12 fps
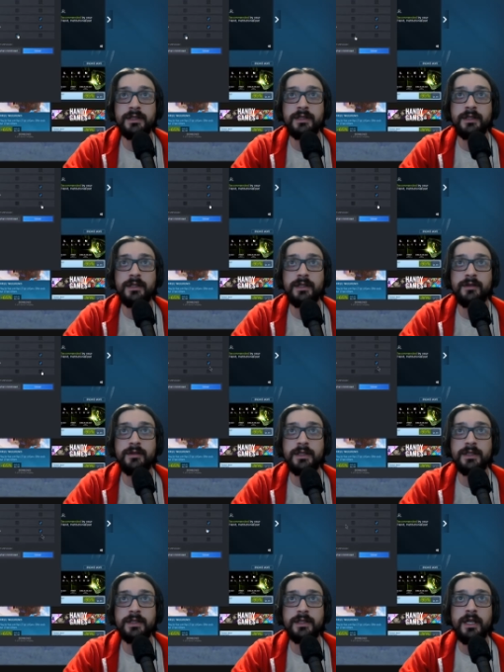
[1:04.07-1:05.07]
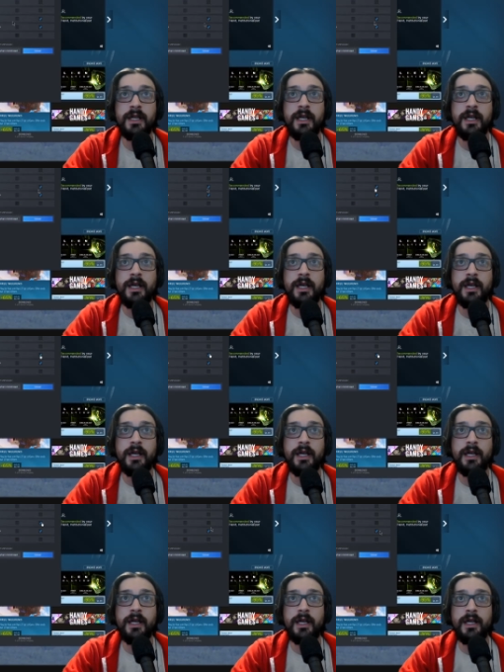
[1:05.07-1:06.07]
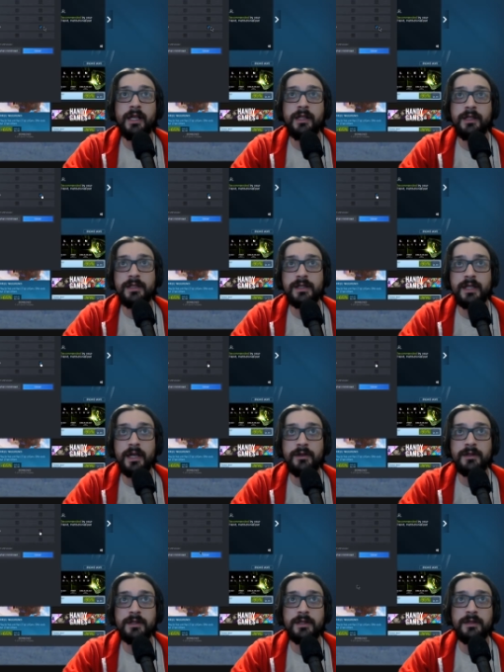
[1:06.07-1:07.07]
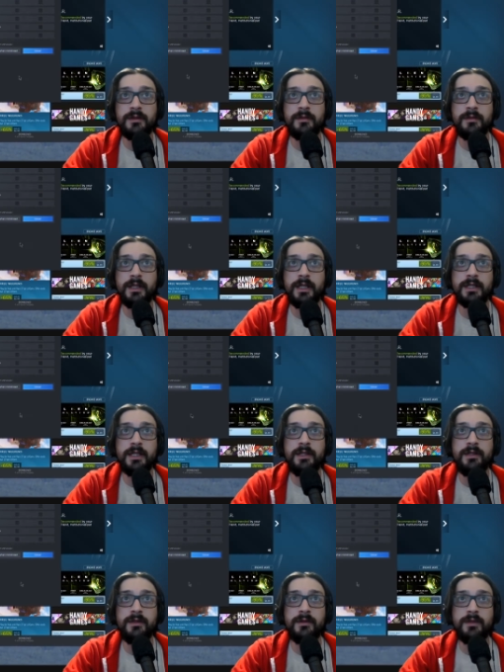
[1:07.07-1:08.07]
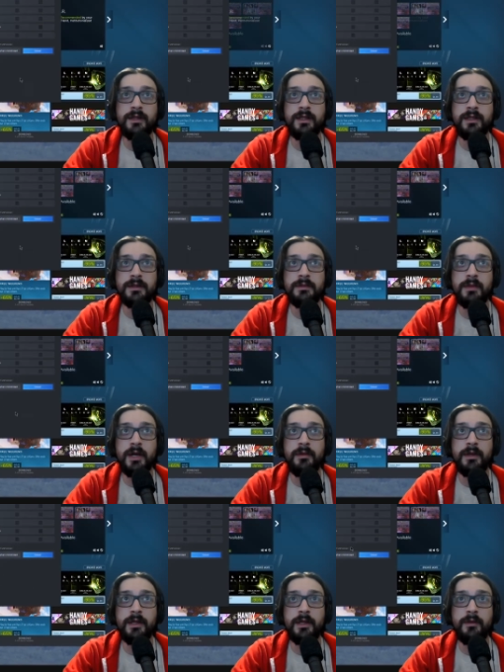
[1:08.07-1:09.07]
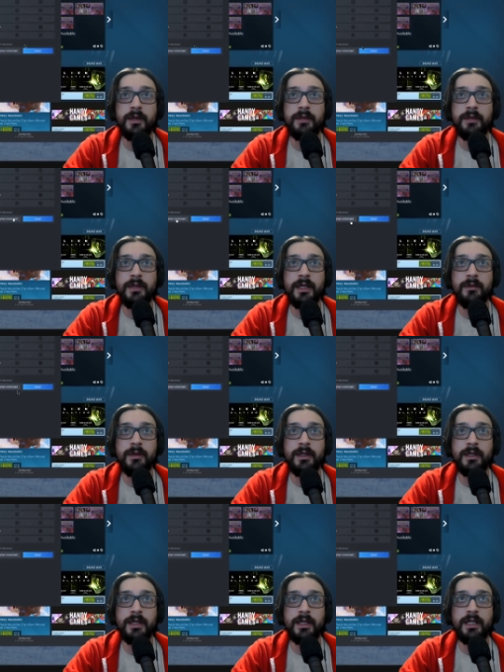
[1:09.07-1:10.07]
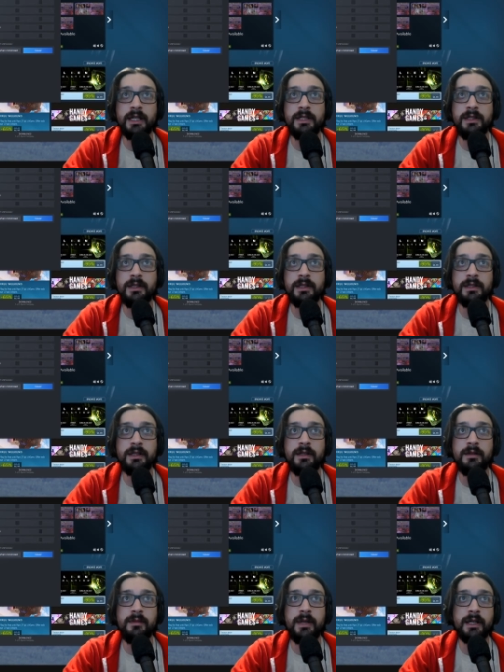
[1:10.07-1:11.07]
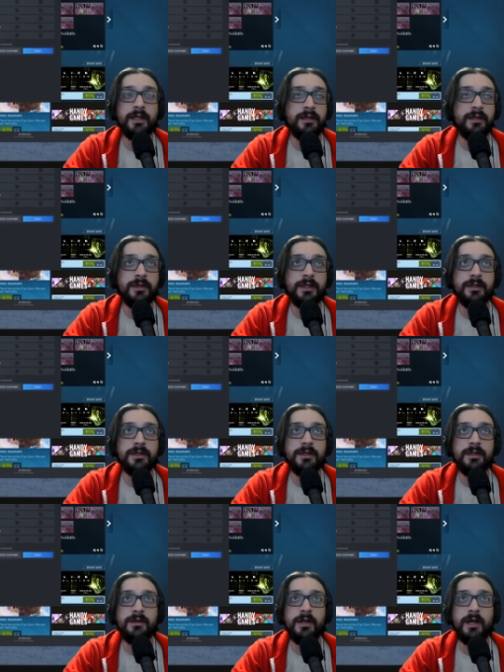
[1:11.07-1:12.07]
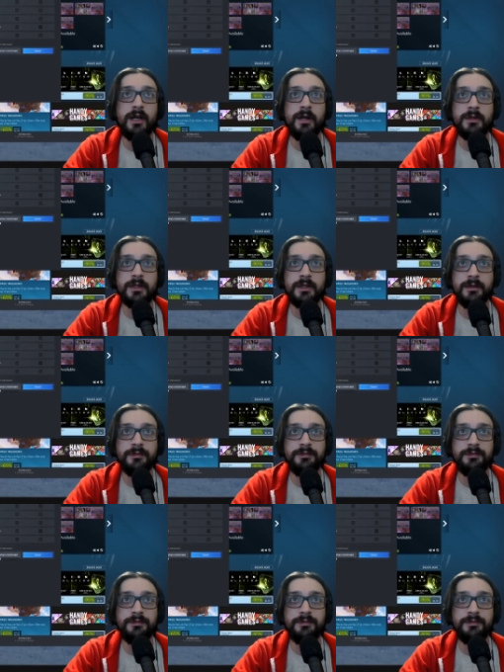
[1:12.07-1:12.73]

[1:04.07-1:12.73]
turn off this, and the sounds because I don't want those popping up while I'm gaming. I guess you can turn them back on, but there's no option.